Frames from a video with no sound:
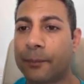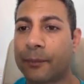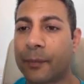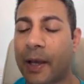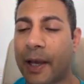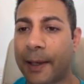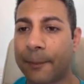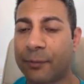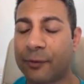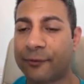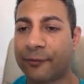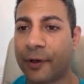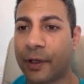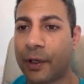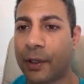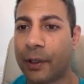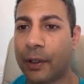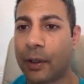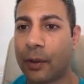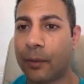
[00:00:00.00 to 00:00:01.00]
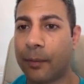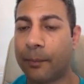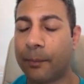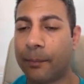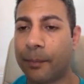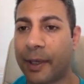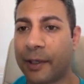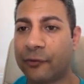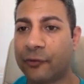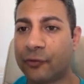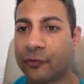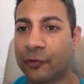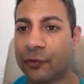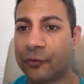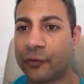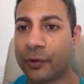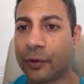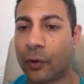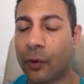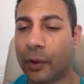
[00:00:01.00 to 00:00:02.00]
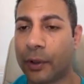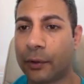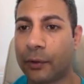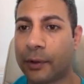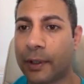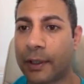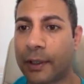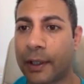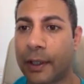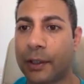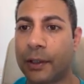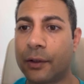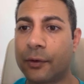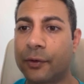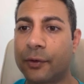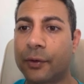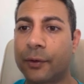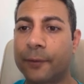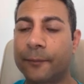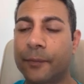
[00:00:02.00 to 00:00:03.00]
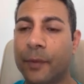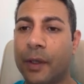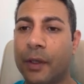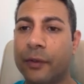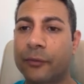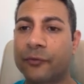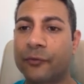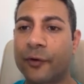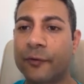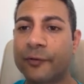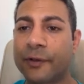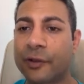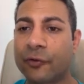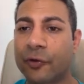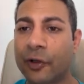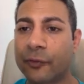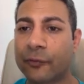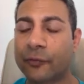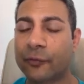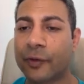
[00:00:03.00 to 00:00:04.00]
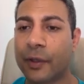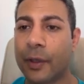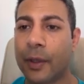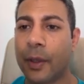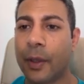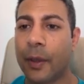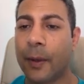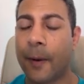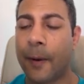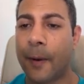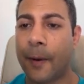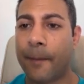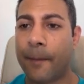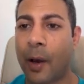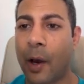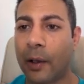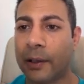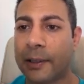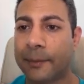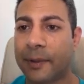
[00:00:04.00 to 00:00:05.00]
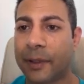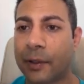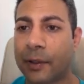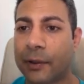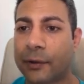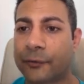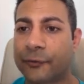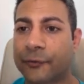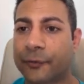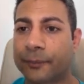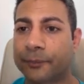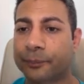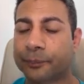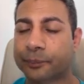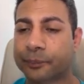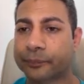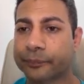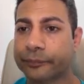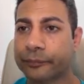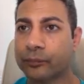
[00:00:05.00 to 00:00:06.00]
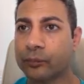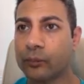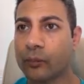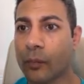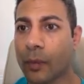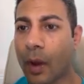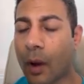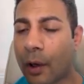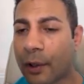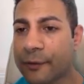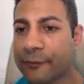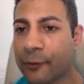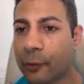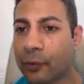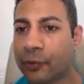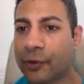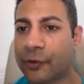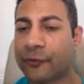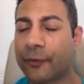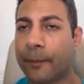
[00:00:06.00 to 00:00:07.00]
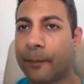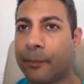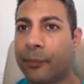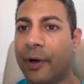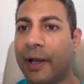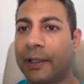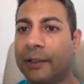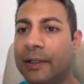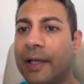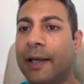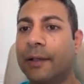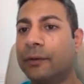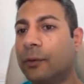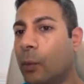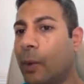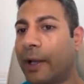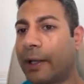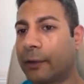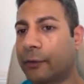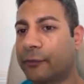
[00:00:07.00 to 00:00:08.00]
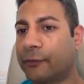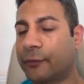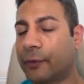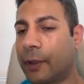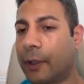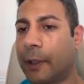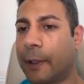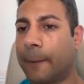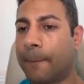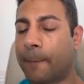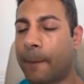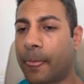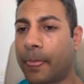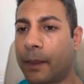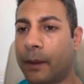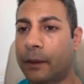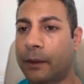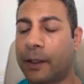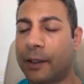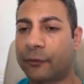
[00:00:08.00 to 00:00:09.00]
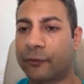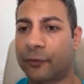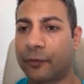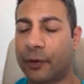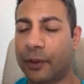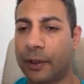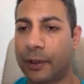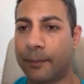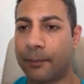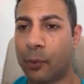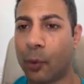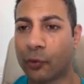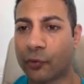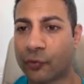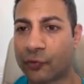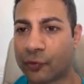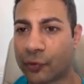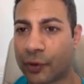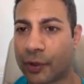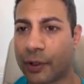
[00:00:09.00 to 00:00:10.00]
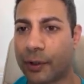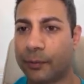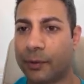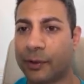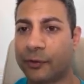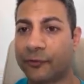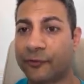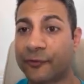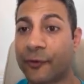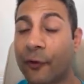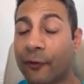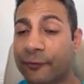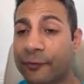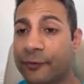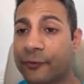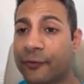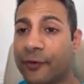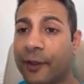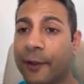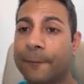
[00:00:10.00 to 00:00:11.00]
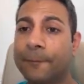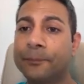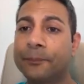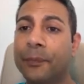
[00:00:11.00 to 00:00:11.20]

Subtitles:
I prefer patients using oil than any other softening drops. Partly because olive oil doesn't break down the wax. That's important to know, but it softens it.